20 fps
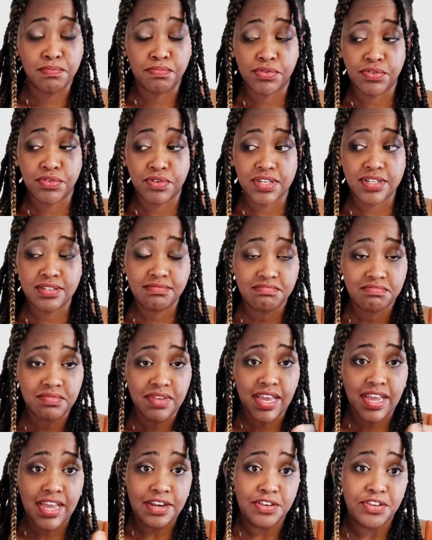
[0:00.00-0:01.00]
broken
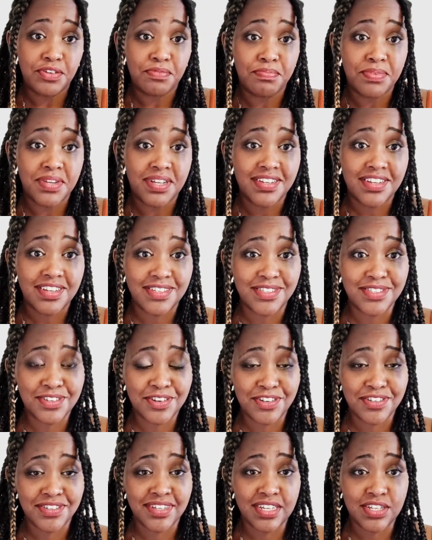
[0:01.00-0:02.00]
and your blood has
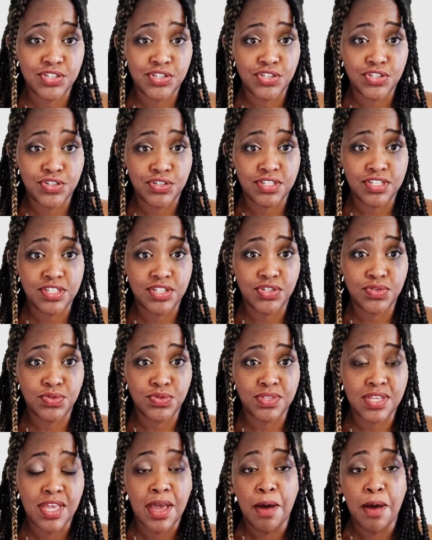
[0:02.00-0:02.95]
gone into your tissues,